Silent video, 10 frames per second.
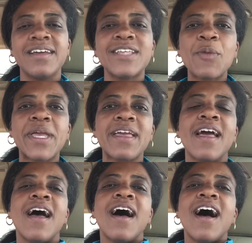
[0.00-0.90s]
Tell me,
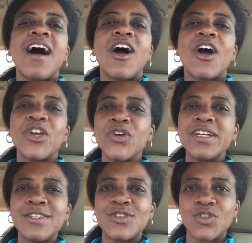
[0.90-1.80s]
are you
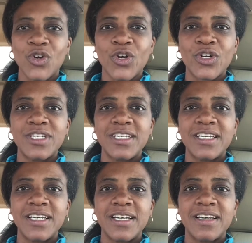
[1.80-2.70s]
concerned
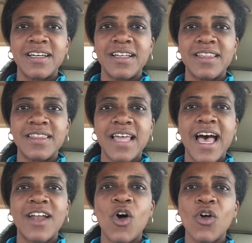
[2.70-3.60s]

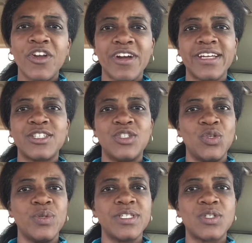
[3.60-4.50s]
that all your kids
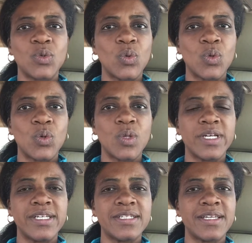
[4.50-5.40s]
do in school
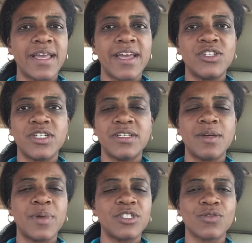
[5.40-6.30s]
is engage in a
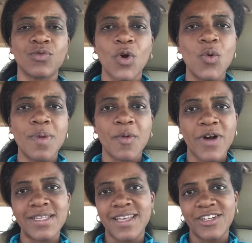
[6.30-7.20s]
bunch of rote
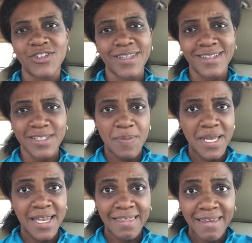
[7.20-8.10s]
memorization that doesn't
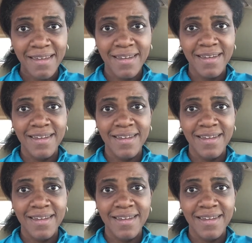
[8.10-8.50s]
mean anything?